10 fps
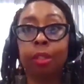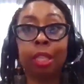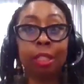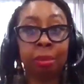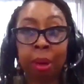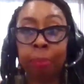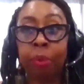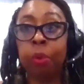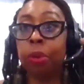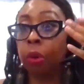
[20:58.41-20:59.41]
teach
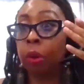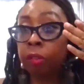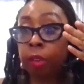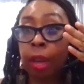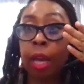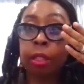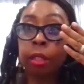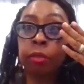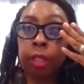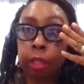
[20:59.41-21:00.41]
people your
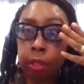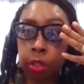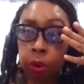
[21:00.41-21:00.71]
philosophies,